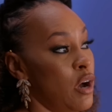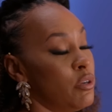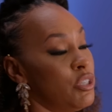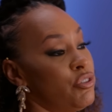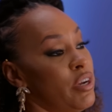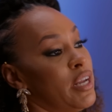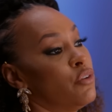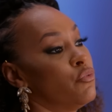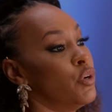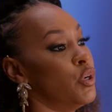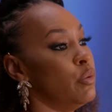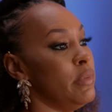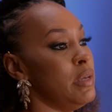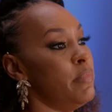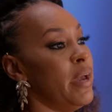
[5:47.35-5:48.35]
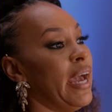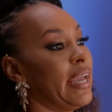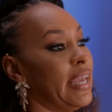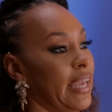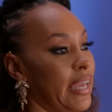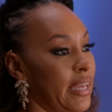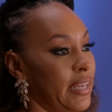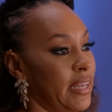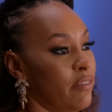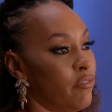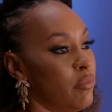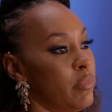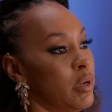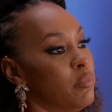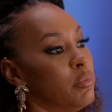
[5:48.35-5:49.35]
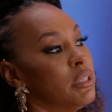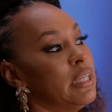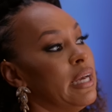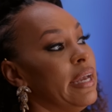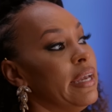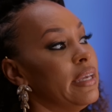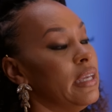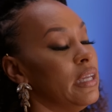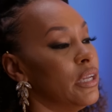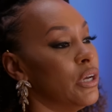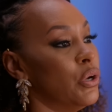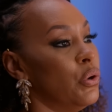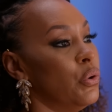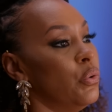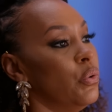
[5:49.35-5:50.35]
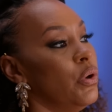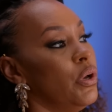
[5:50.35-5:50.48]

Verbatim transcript: always try to reel me back in and remember, like, you know,